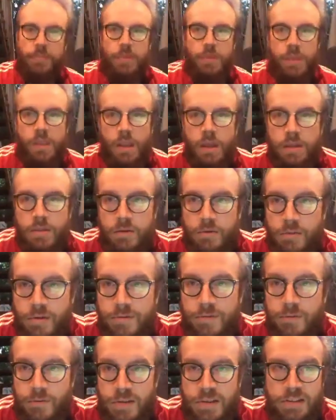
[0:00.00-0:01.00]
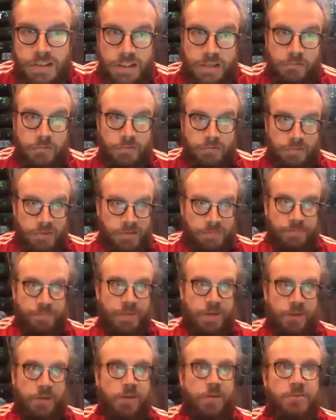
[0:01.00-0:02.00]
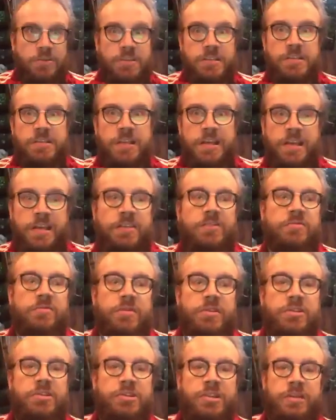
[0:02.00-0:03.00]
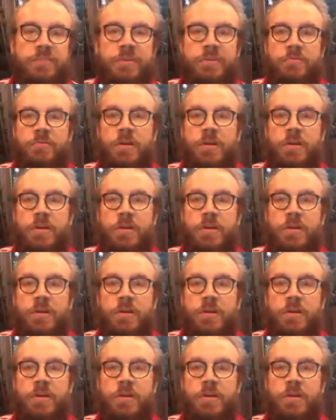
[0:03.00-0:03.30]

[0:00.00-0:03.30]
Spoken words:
They were enforcing what was the closest thing to a legitimate